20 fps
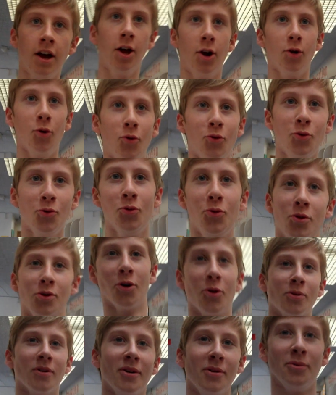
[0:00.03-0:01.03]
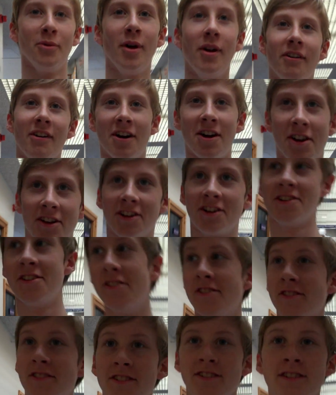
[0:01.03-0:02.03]
Hello, look where we're at
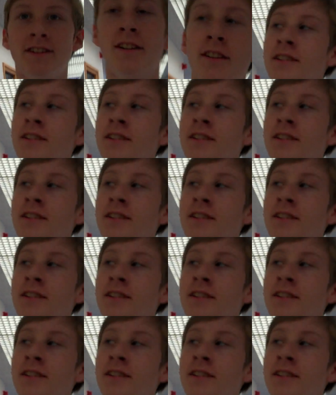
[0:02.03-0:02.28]
again.